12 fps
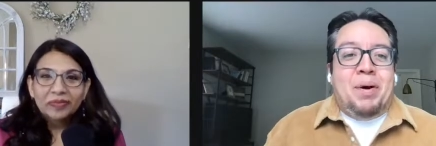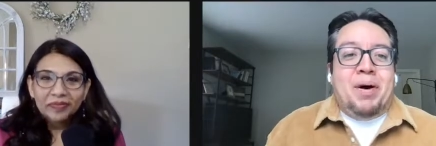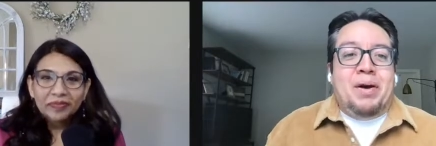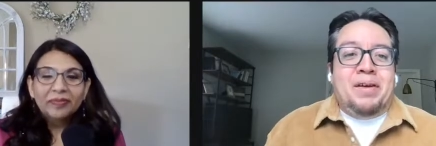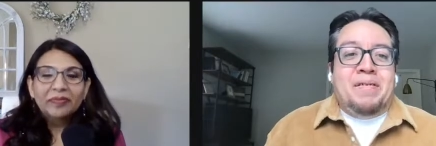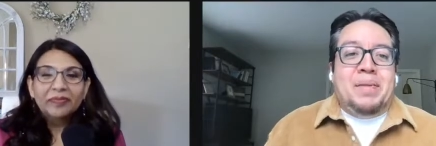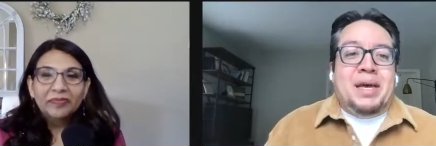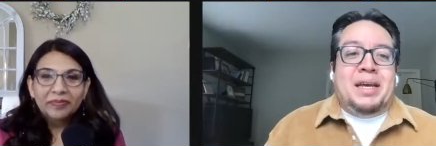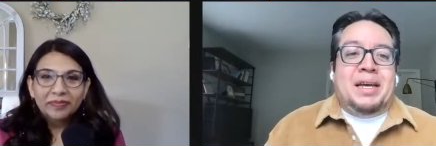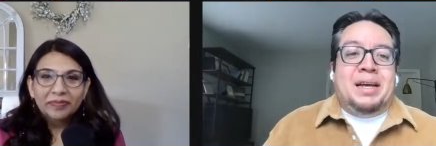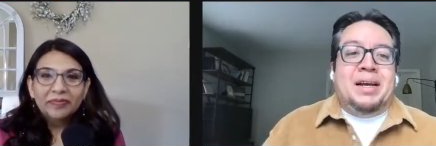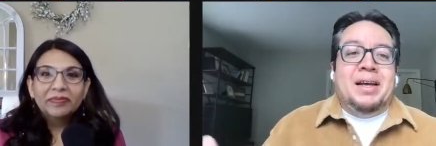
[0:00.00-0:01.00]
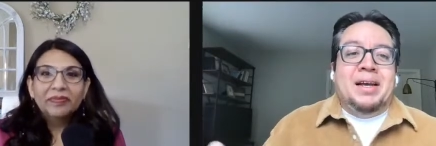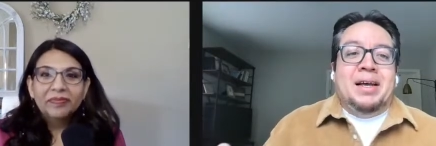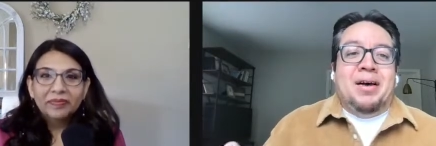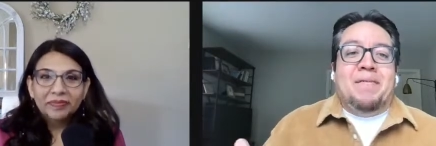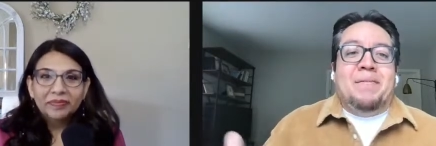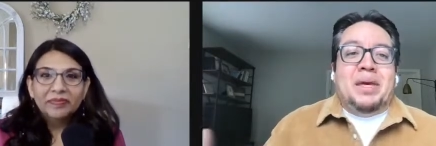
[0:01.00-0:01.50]
Speaker 1: part of making
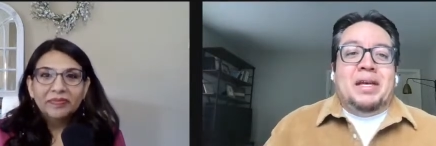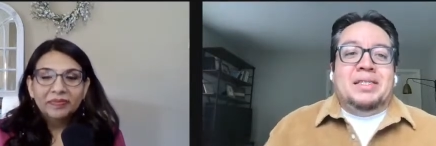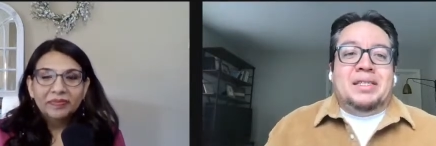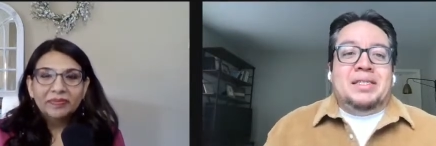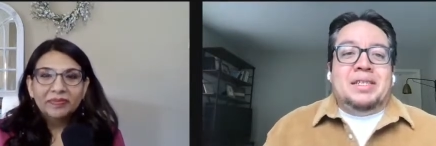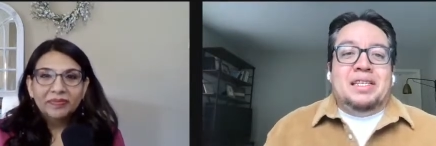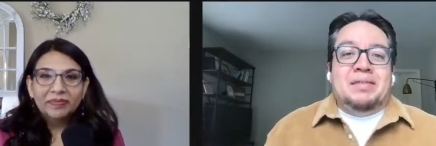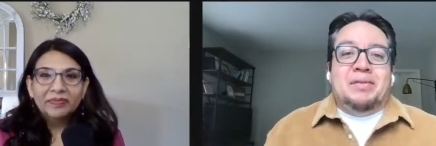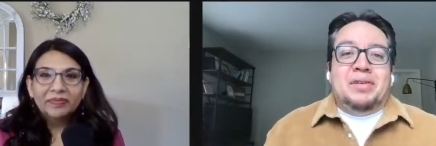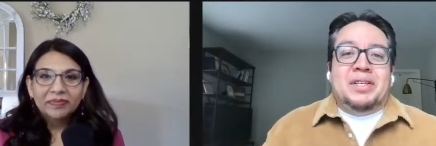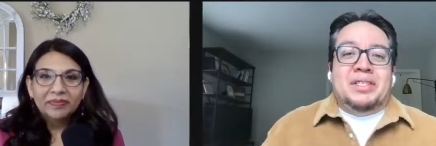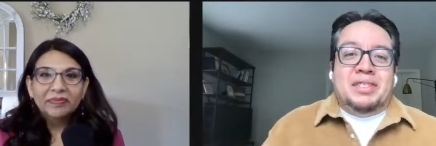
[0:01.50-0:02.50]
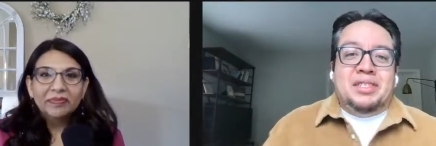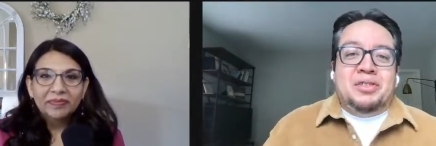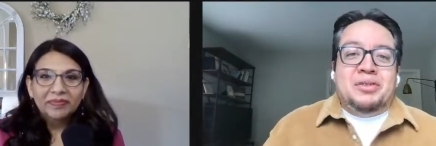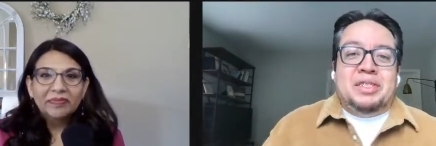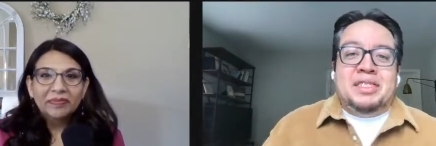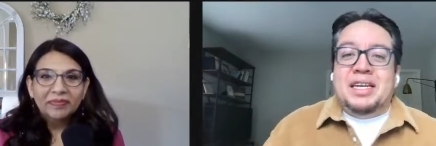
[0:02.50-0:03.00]
of being successful in this
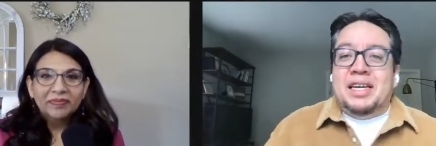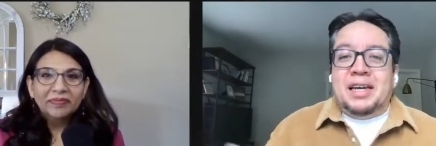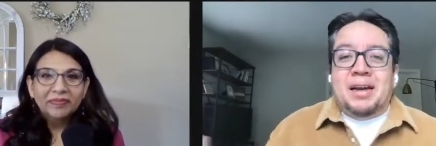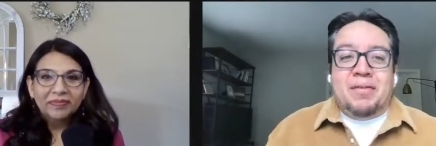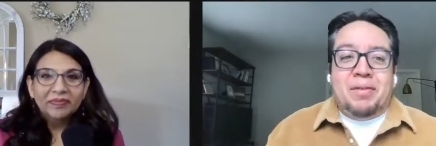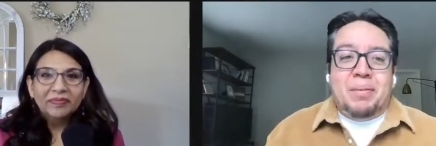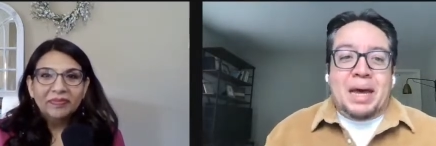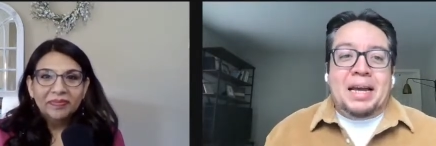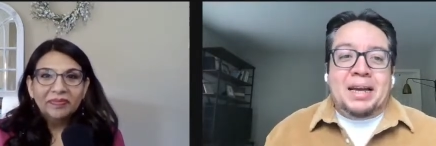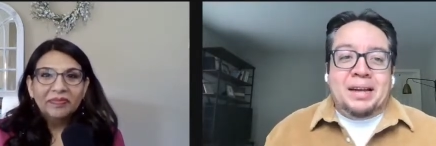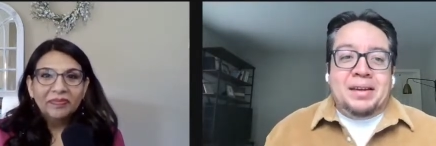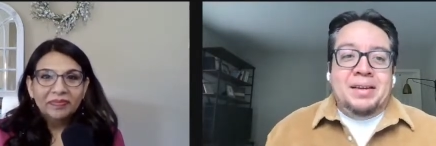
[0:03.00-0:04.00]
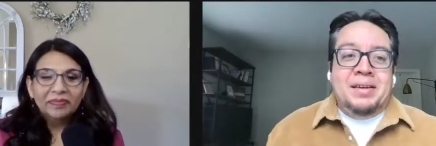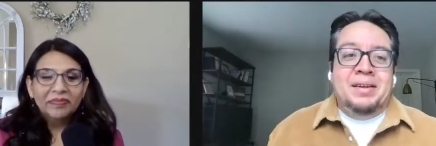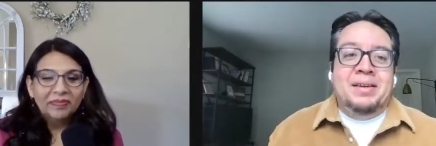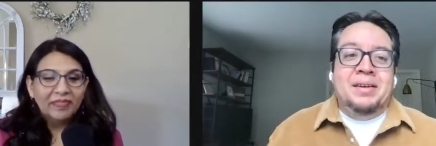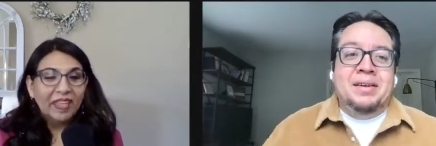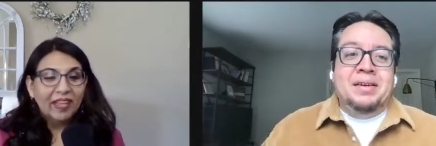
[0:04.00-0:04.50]
industry is taking care of the back end.
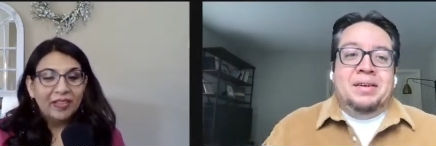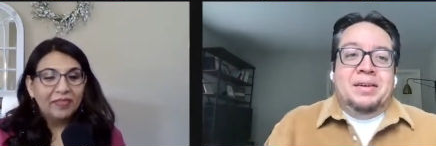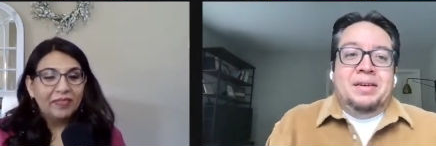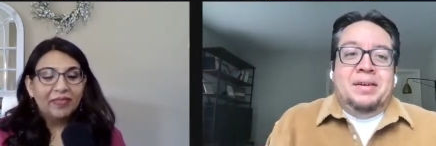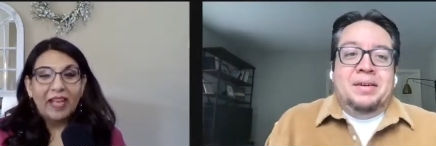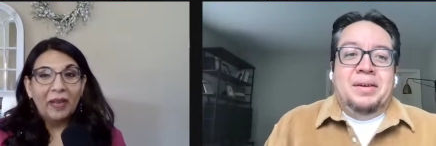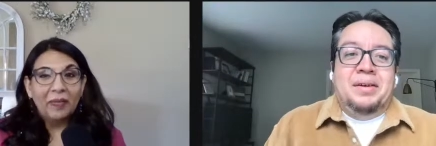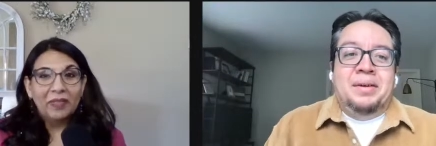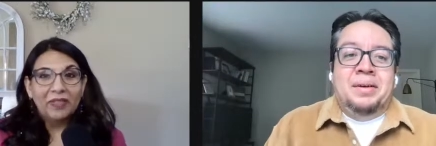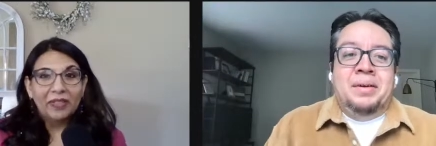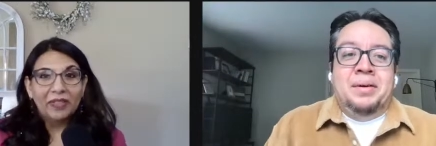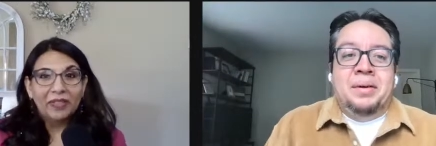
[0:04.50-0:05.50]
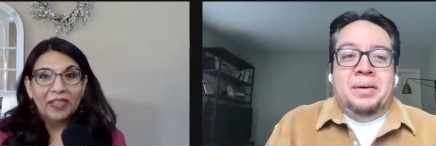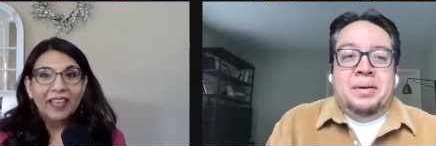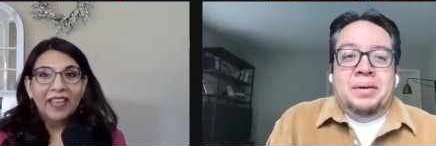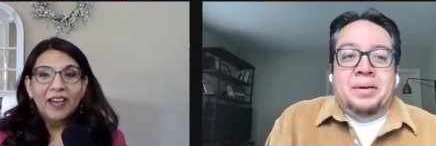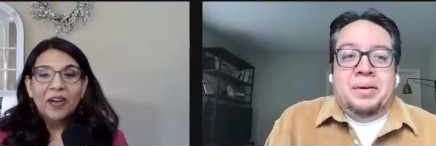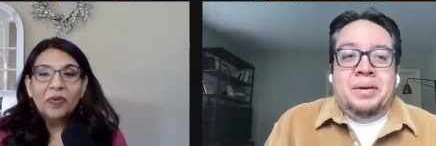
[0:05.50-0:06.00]
Speaker 2: Yeah, Absolutely.
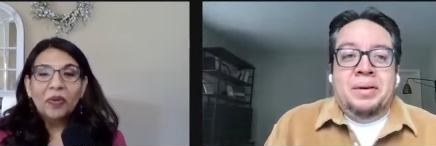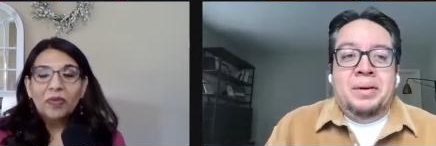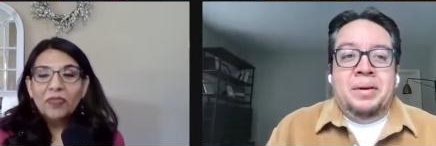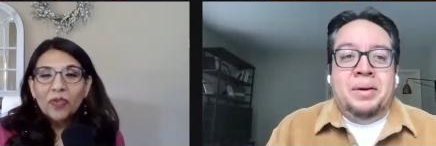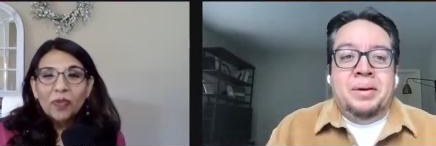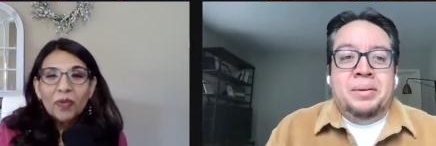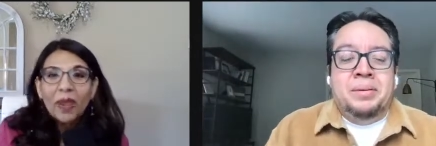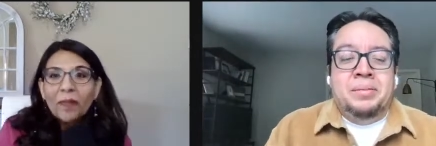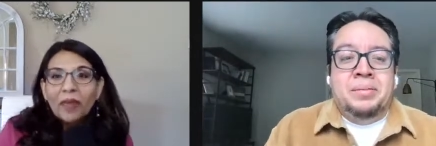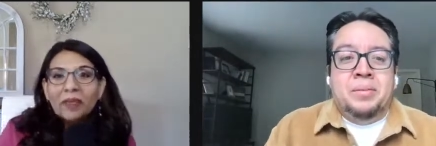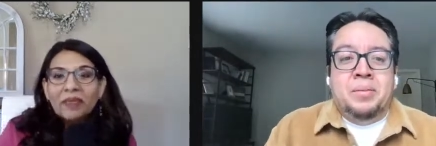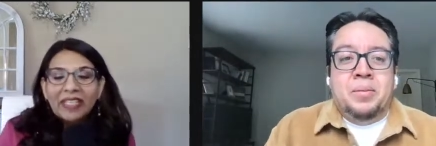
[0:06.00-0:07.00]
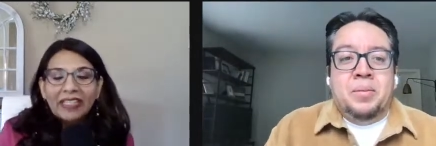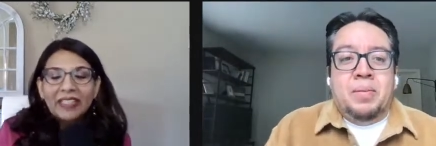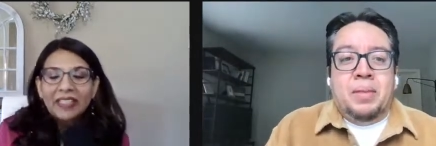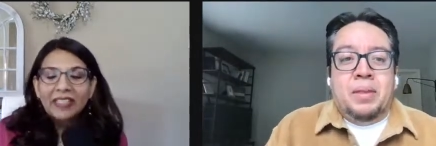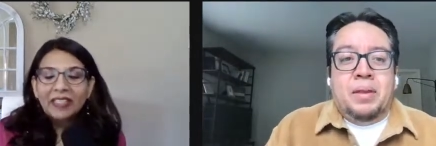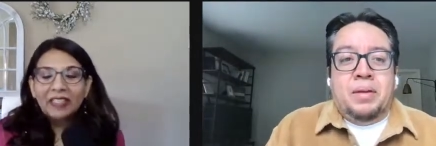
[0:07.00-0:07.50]
Well, before we wrap up, tell
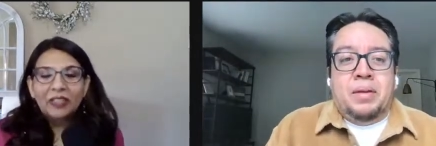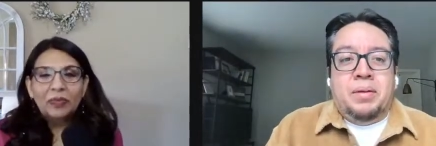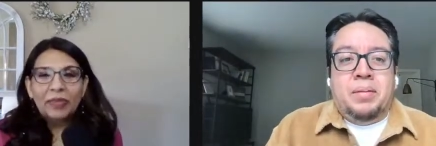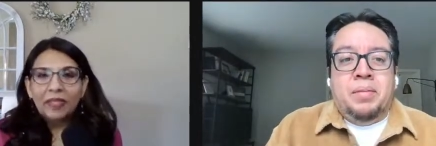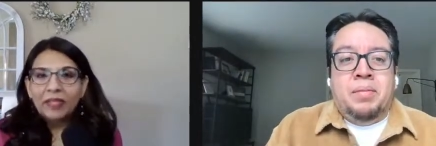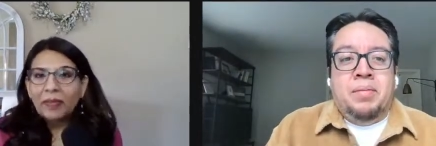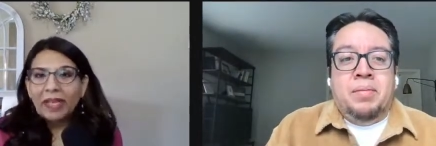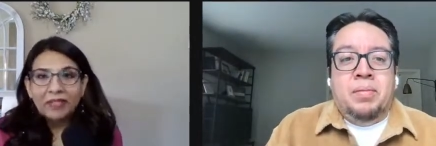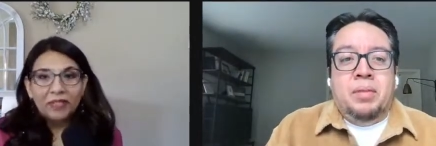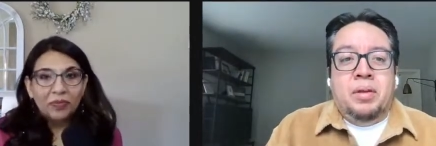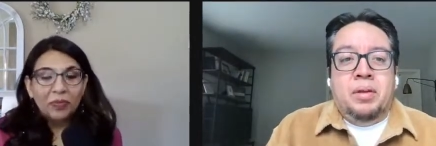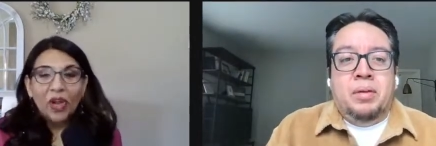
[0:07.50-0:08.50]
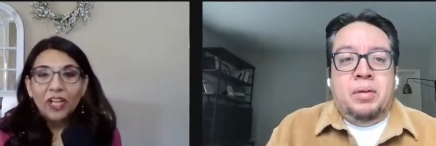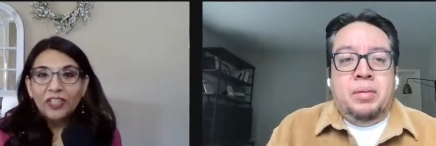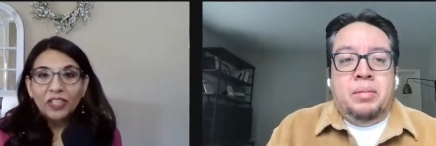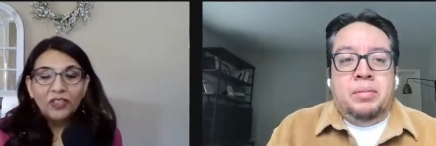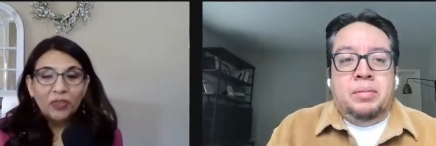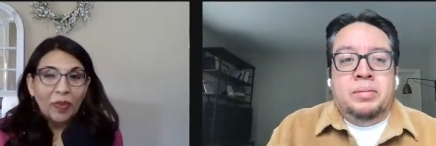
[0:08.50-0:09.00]
us a little bit about some
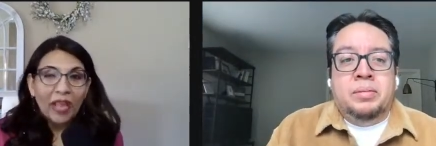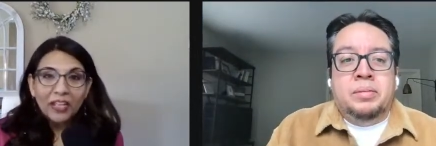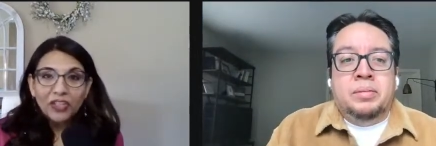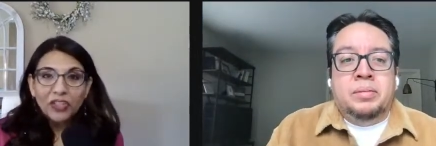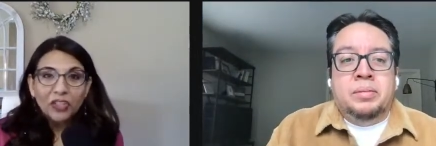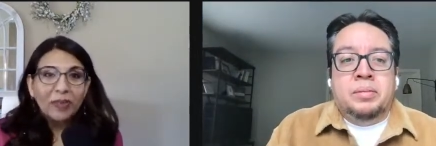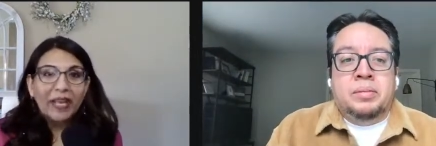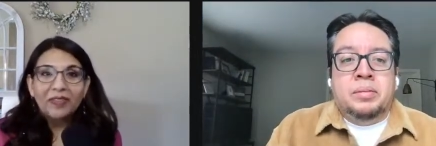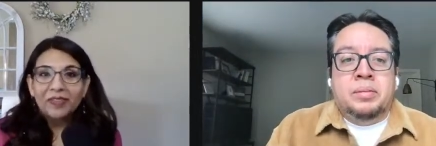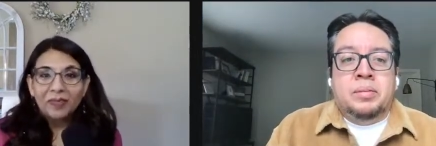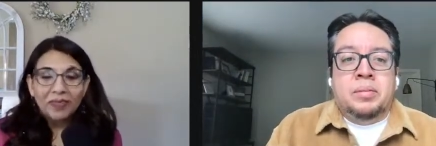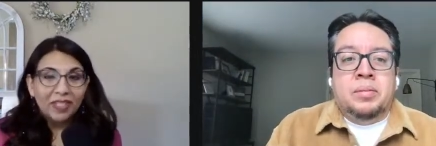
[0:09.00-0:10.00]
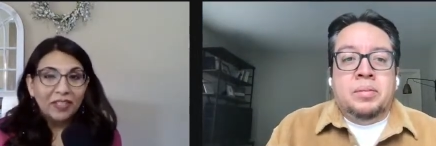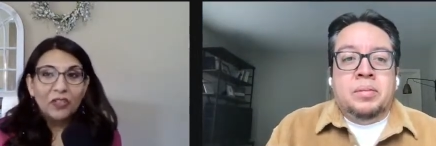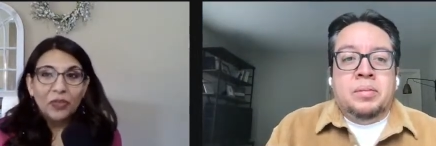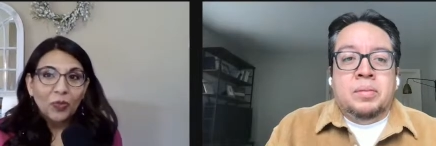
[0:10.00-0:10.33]
projects you're passionate about, some things